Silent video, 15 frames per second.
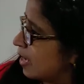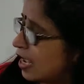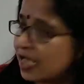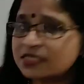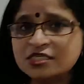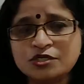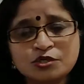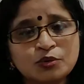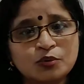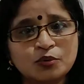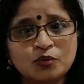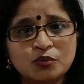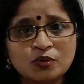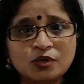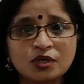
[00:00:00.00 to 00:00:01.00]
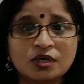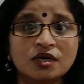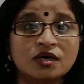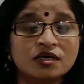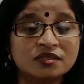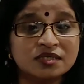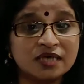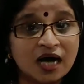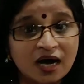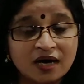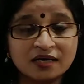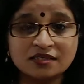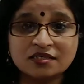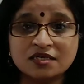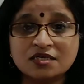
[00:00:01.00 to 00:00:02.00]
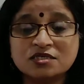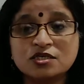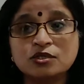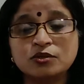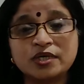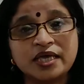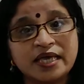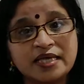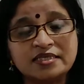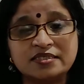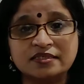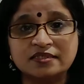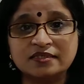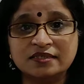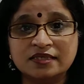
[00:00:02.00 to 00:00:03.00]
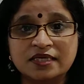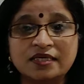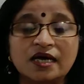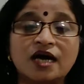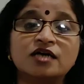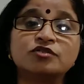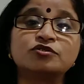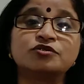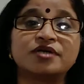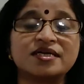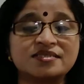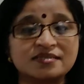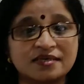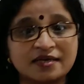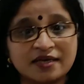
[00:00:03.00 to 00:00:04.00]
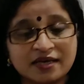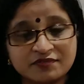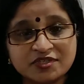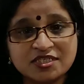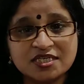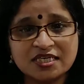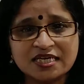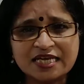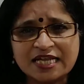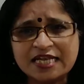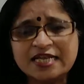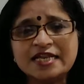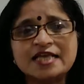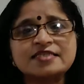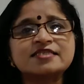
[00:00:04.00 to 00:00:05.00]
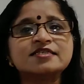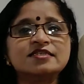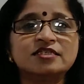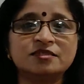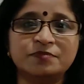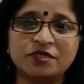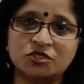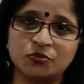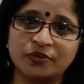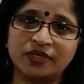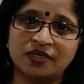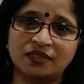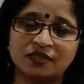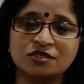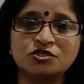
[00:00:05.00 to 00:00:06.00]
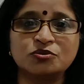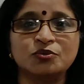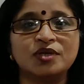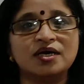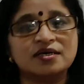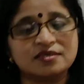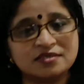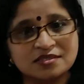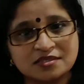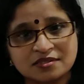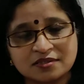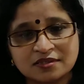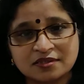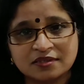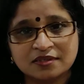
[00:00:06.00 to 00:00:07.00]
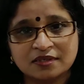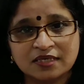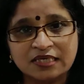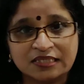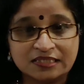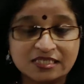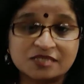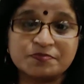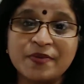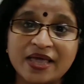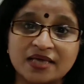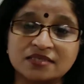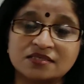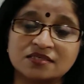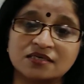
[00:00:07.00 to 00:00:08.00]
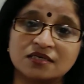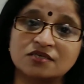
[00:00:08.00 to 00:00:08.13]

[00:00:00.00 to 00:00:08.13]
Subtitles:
As you know, the heart is located in our thoracic cavity, nestled between the two lungs. The space